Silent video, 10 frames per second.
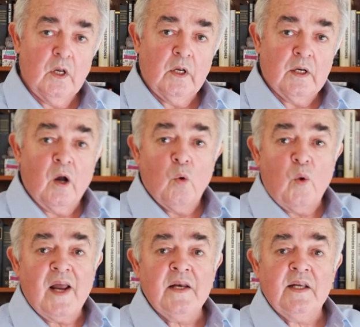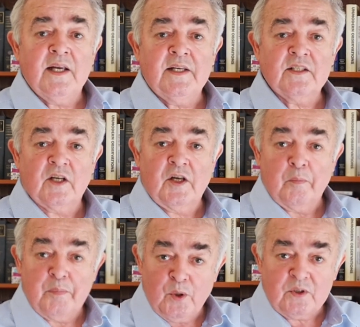Now, when it is a
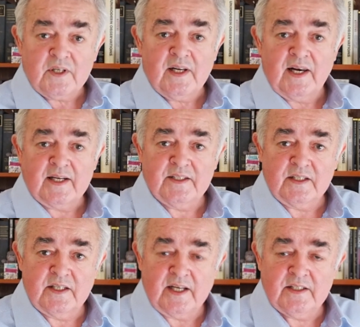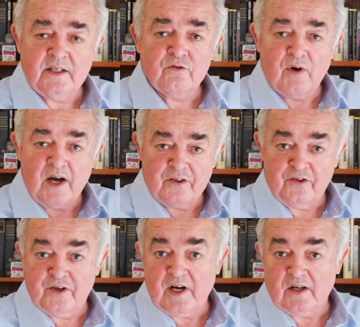computer collecting data rather
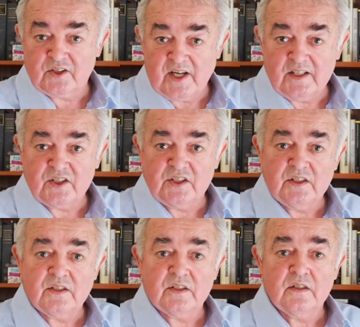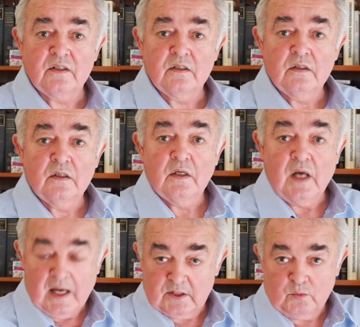than our senses,
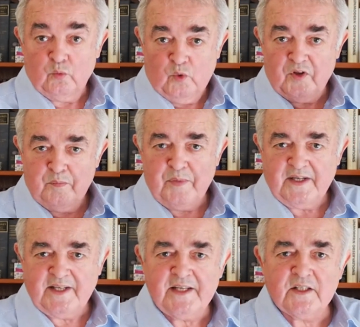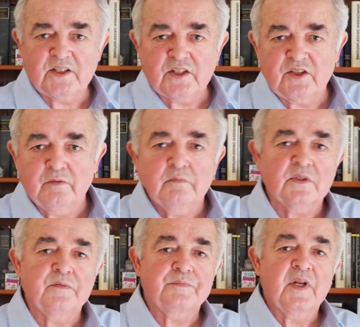as with big data
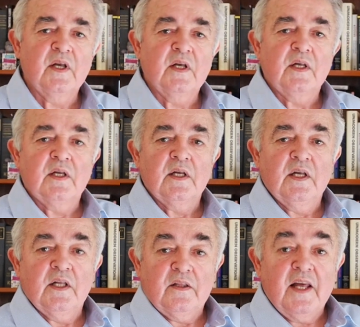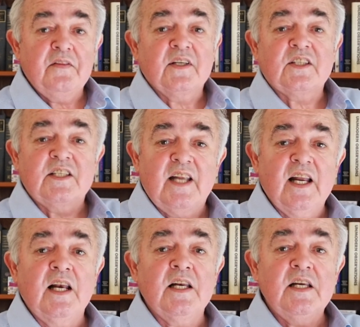systems, then there
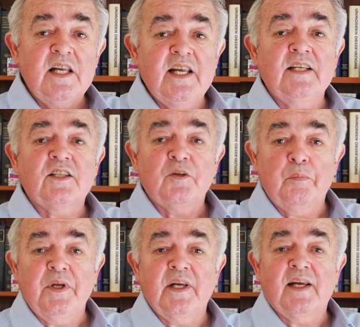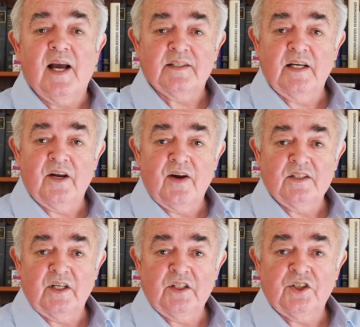still needs to be
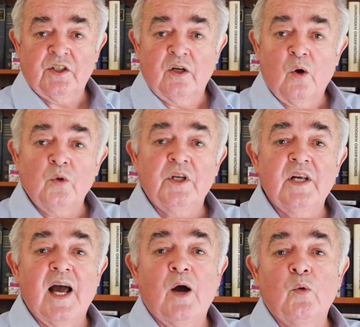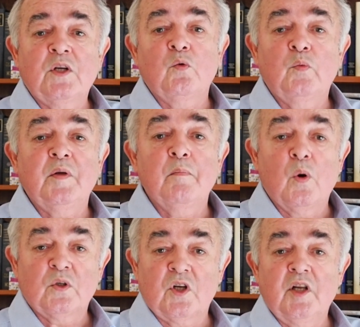categorization, only now it will be
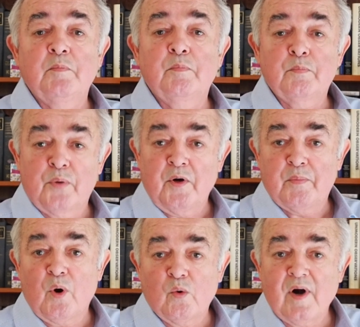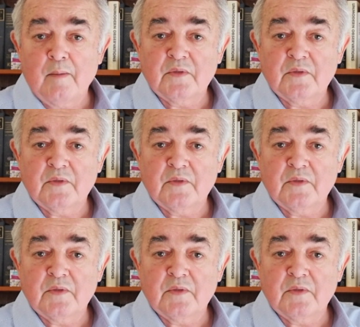mostly pre-programmed.